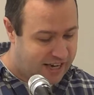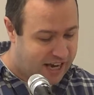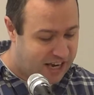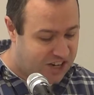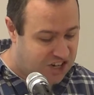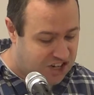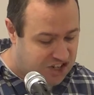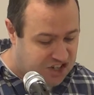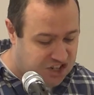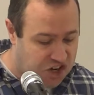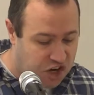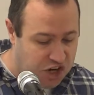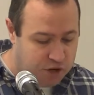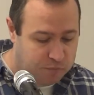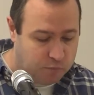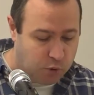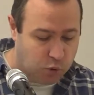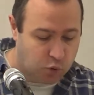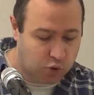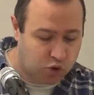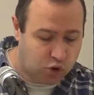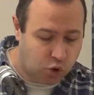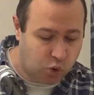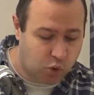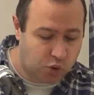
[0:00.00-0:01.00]
A
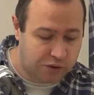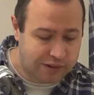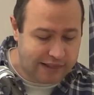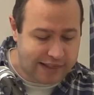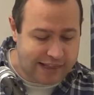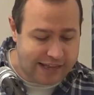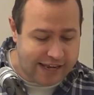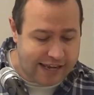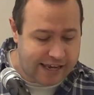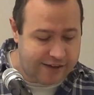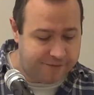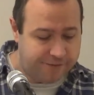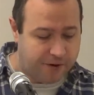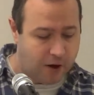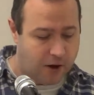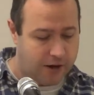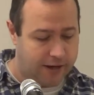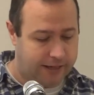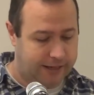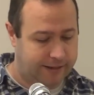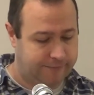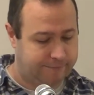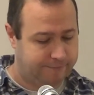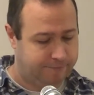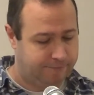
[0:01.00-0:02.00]
disciple called Levi.
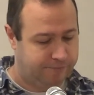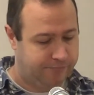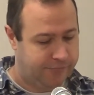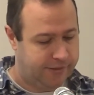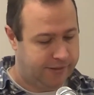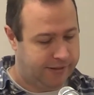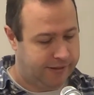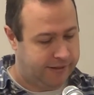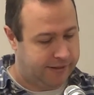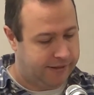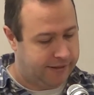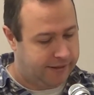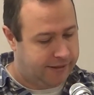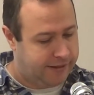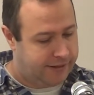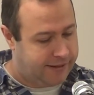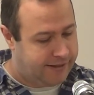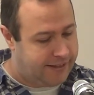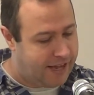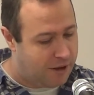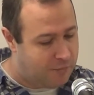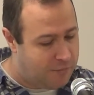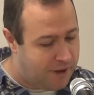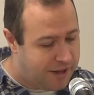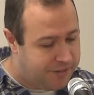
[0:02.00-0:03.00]

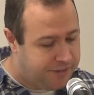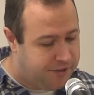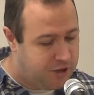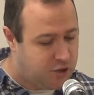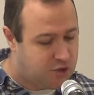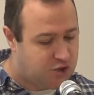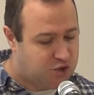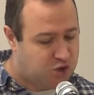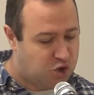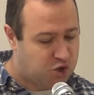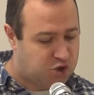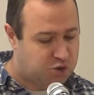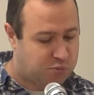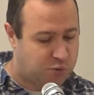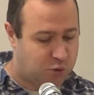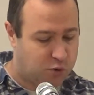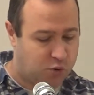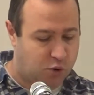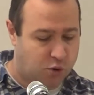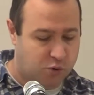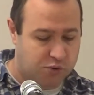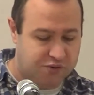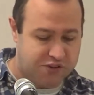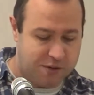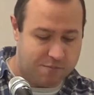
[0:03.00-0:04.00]
Now, Matthew's gospel
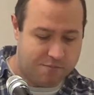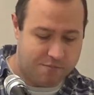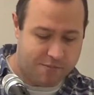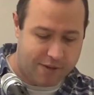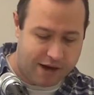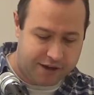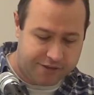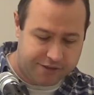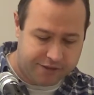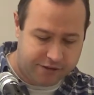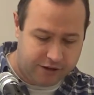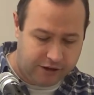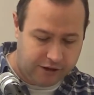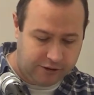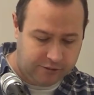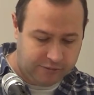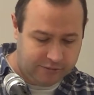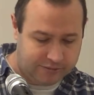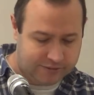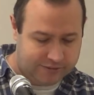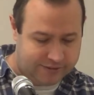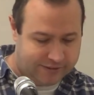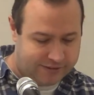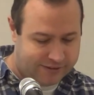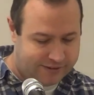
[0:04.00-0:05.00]
calls him
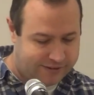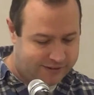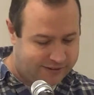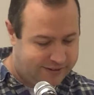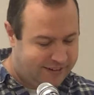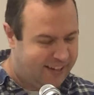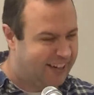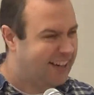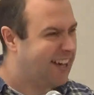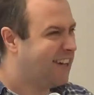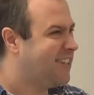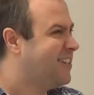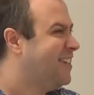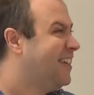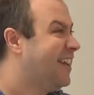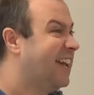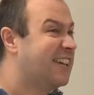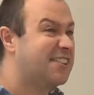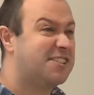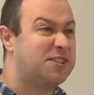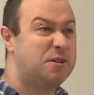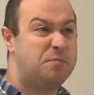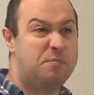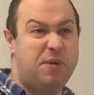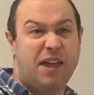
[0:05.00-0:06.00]
Matthew. I guess he
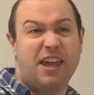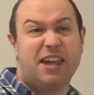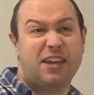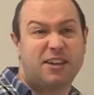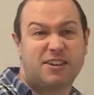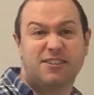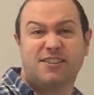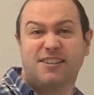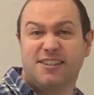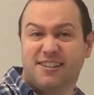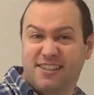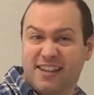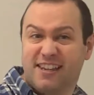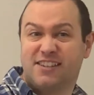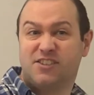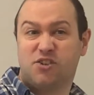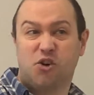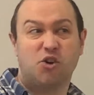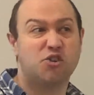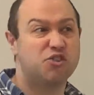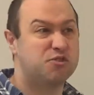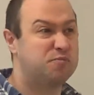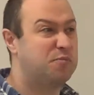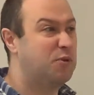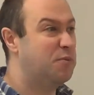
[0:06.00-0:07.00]
gets to pick because it's his
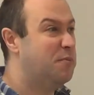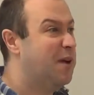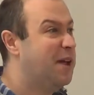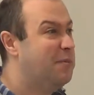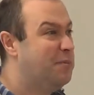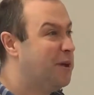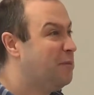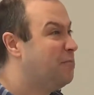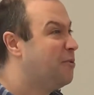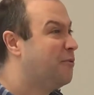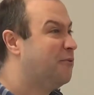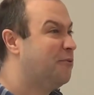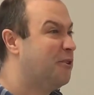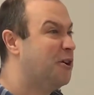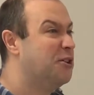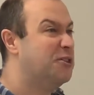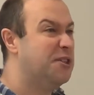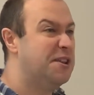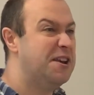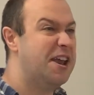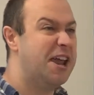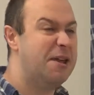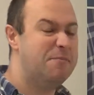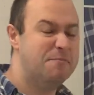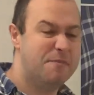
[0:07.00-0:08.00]
gospel. Maybe he preferred
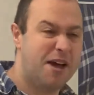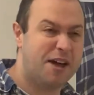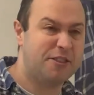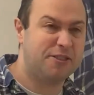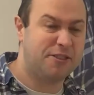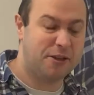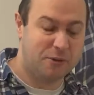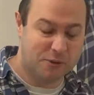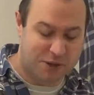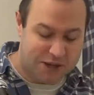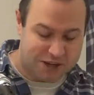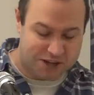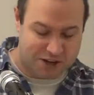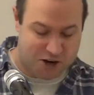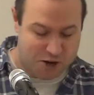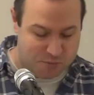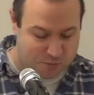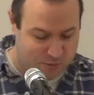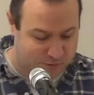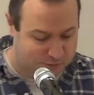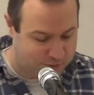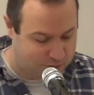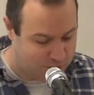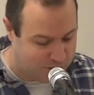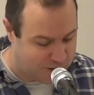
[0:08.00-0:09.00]
the name Matthew like I
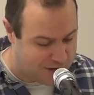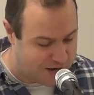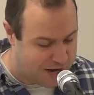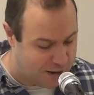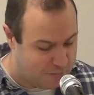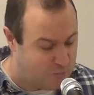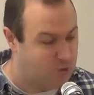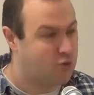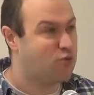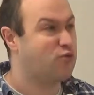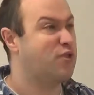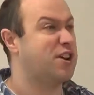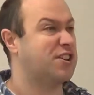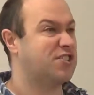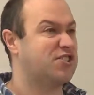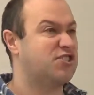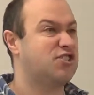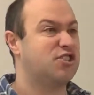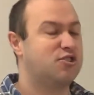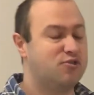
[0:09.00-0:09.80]
prefer the name Chris